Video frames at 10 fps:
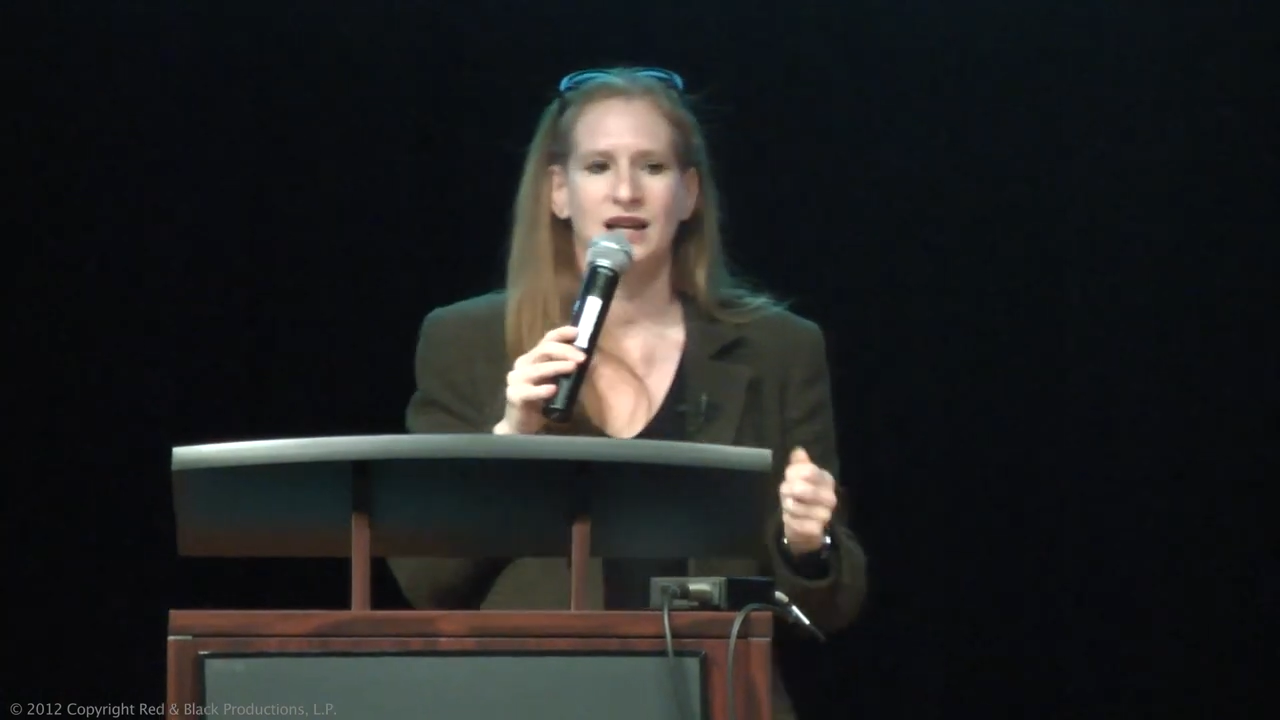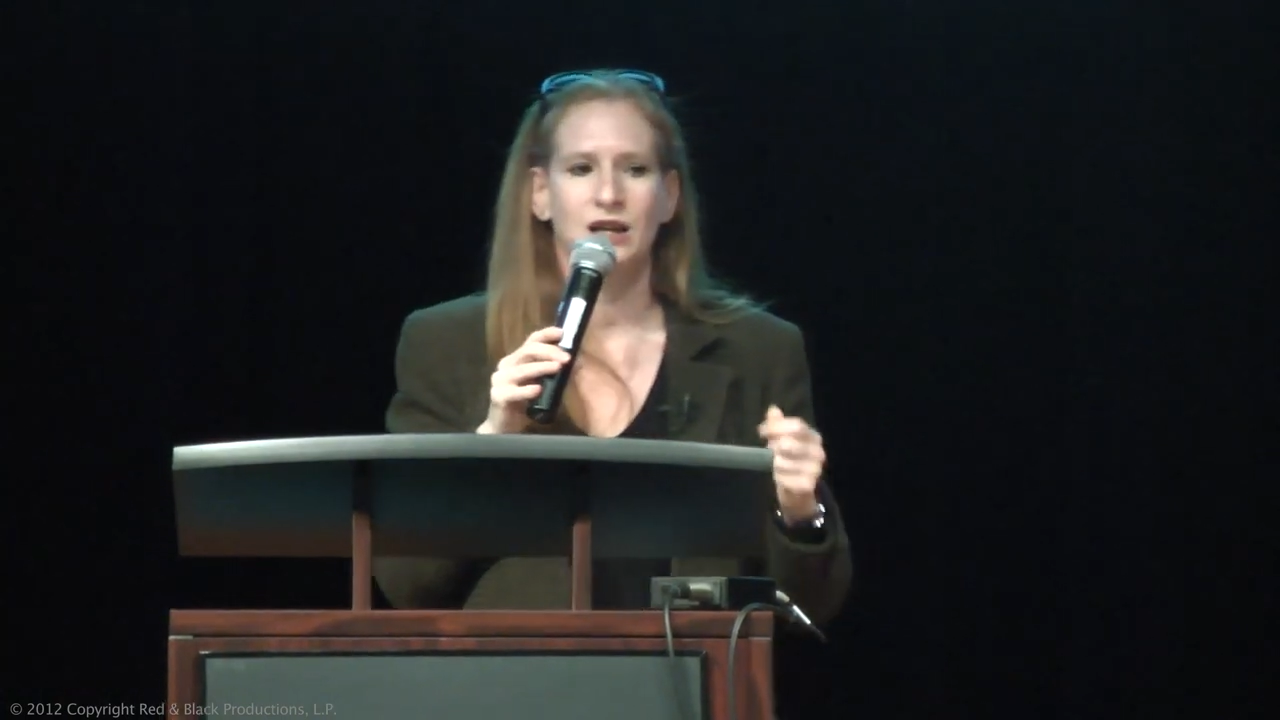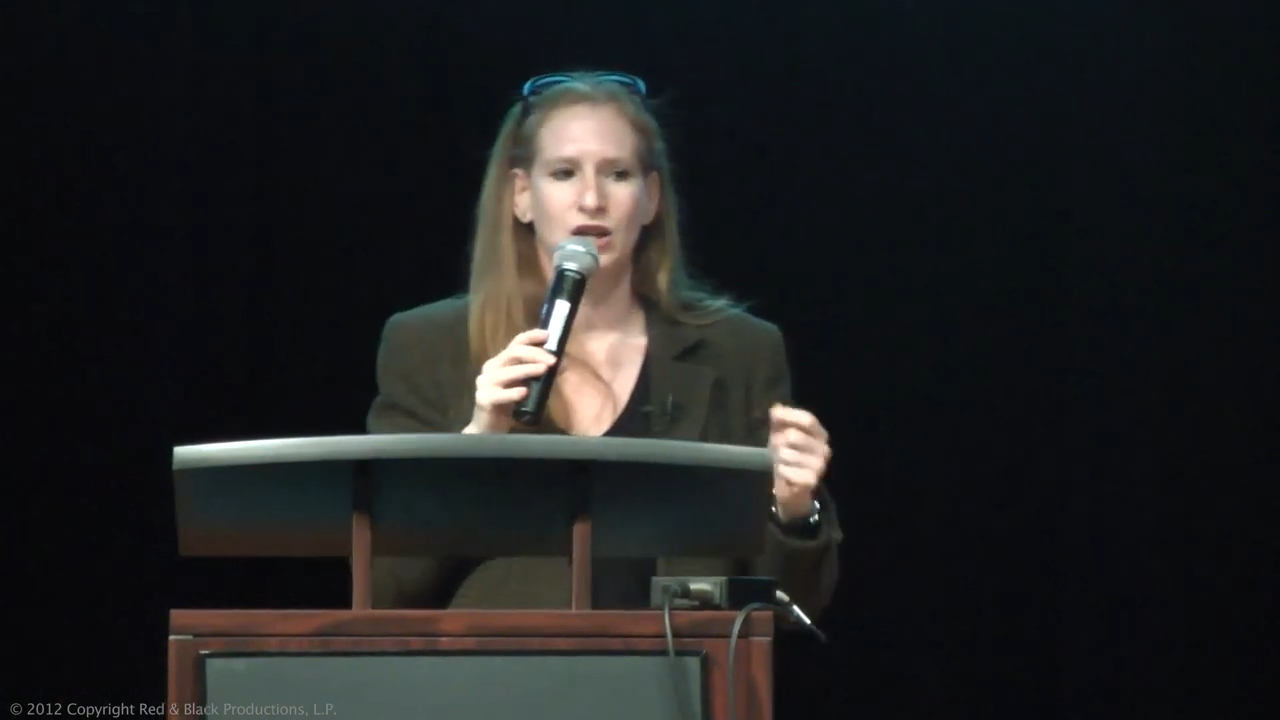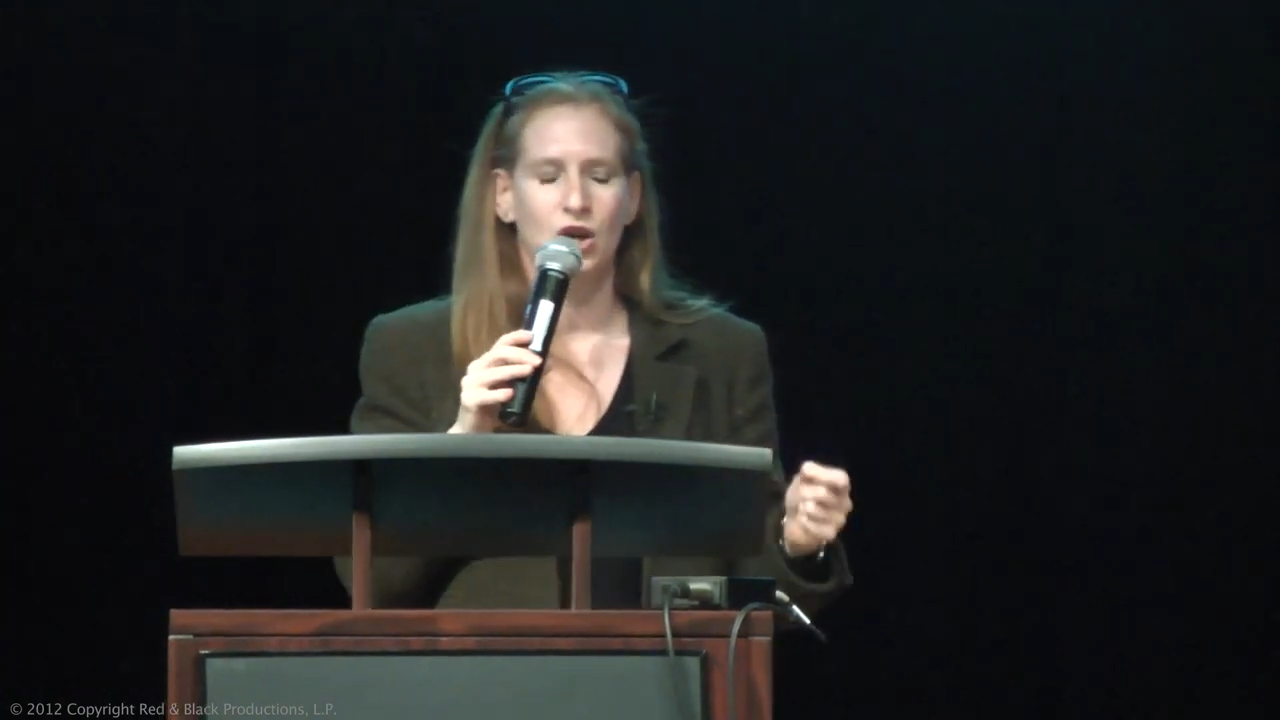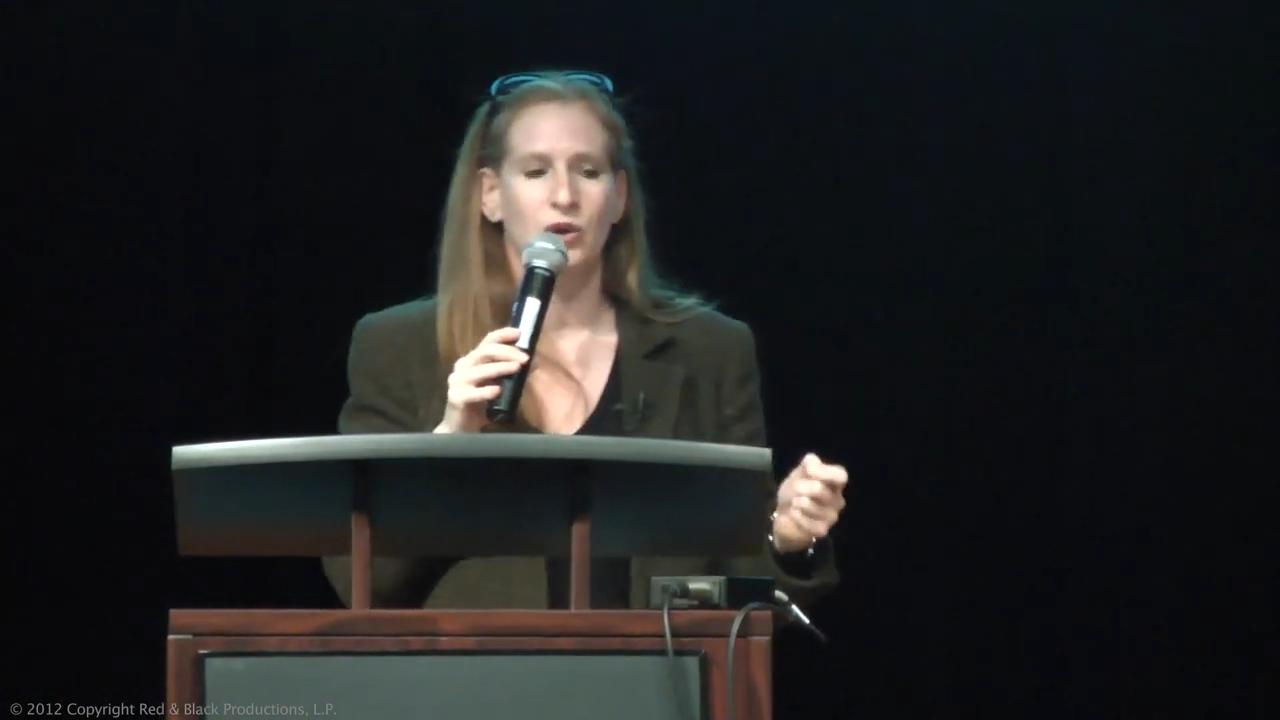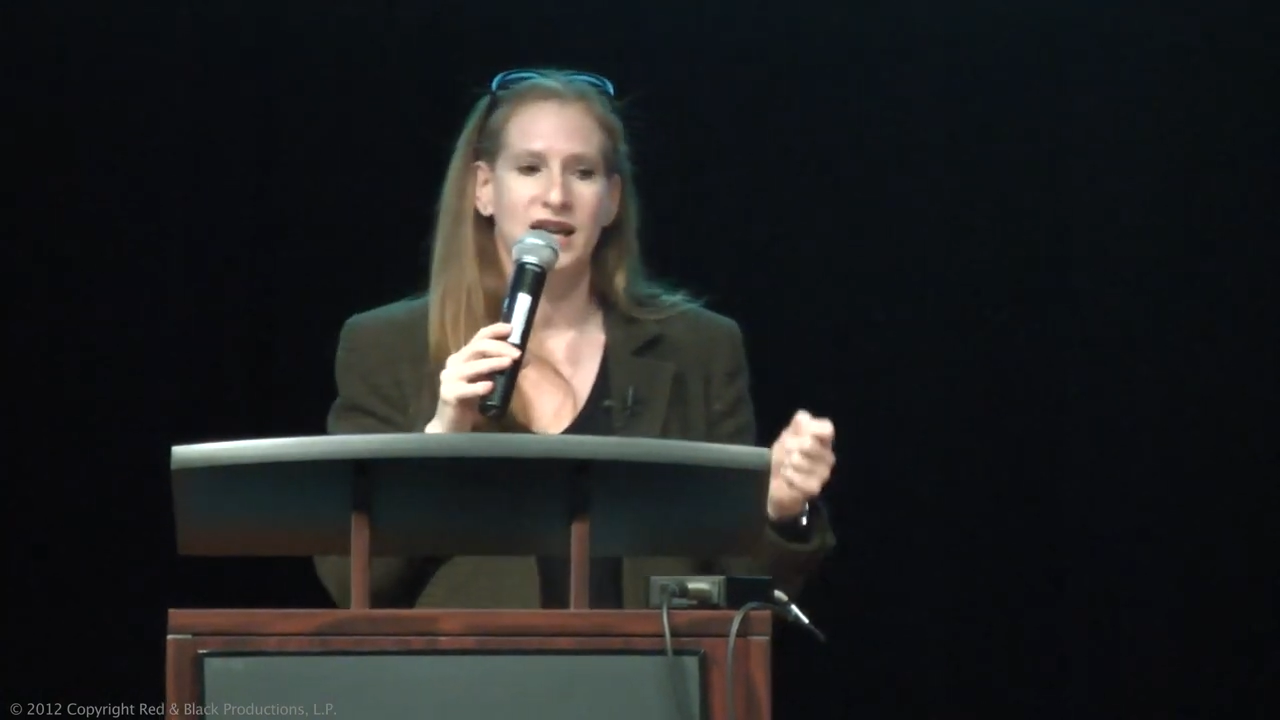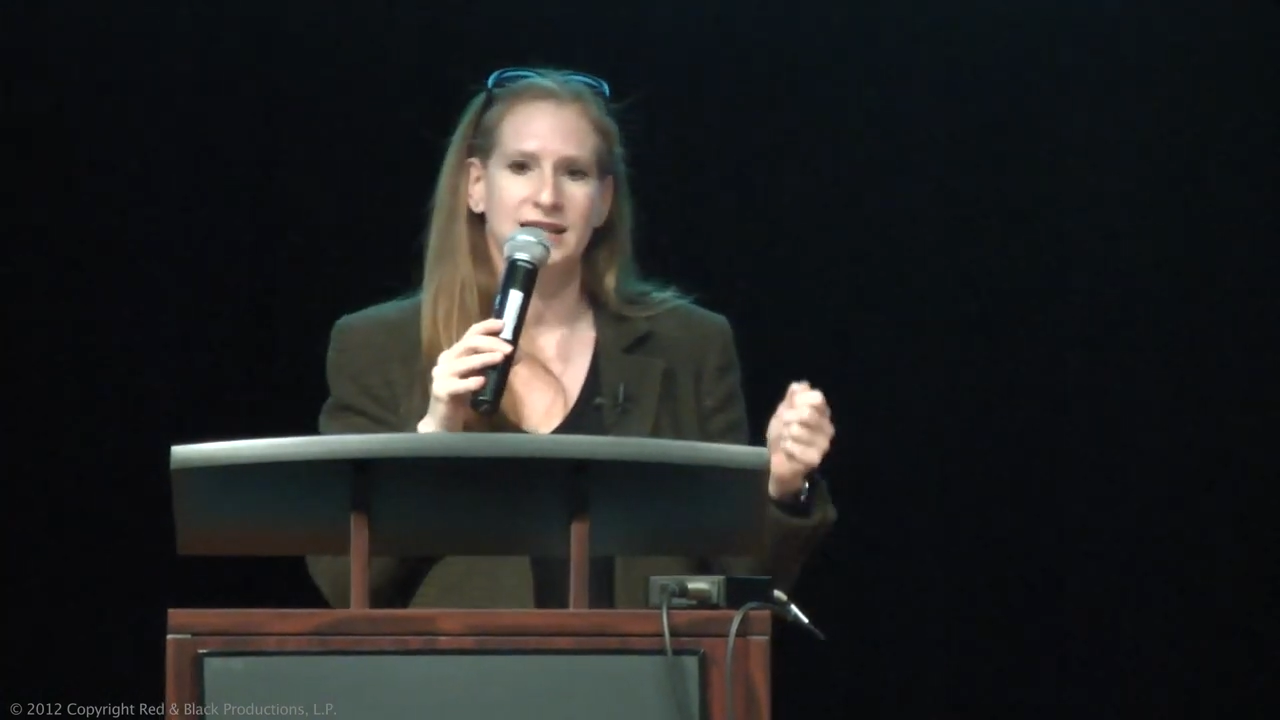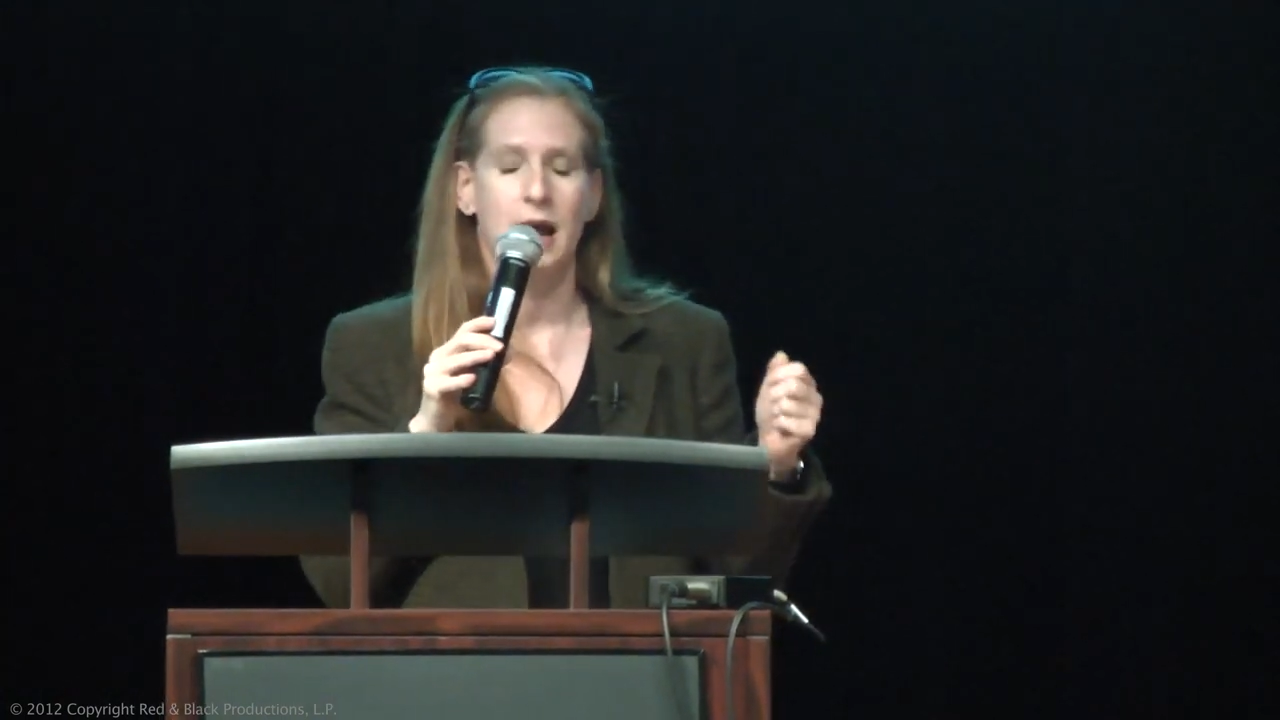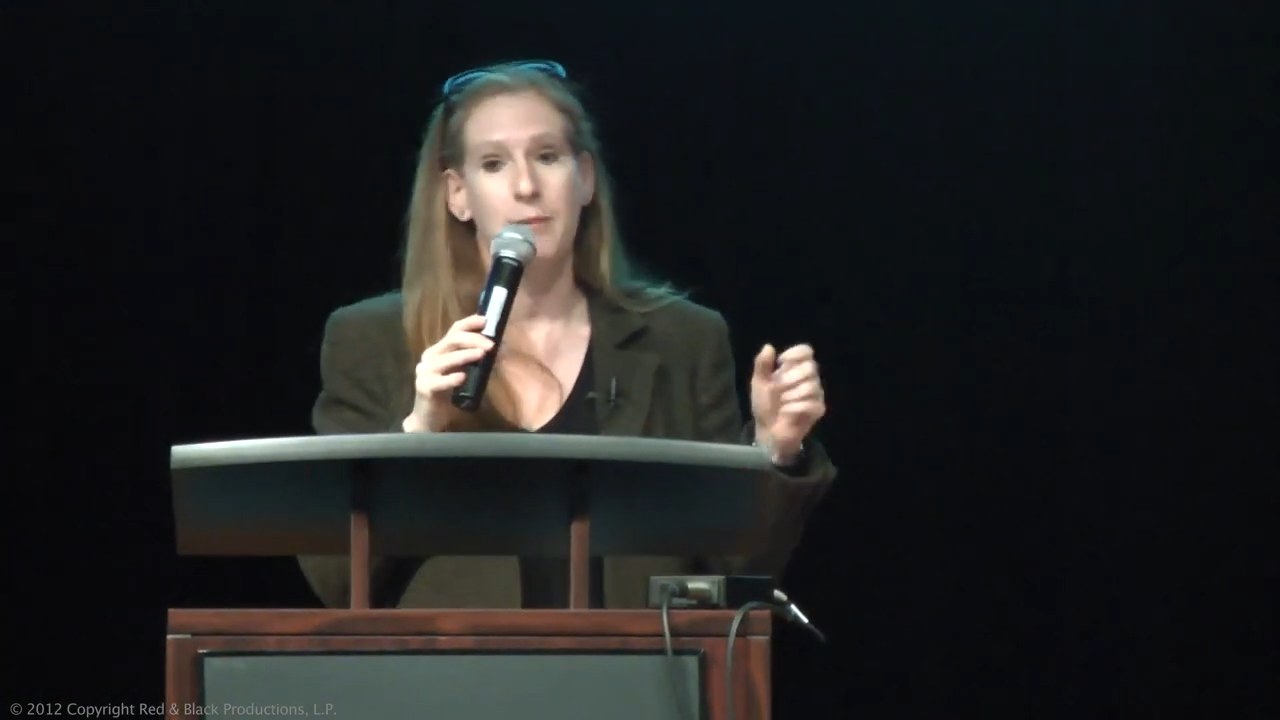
that, you know, yes,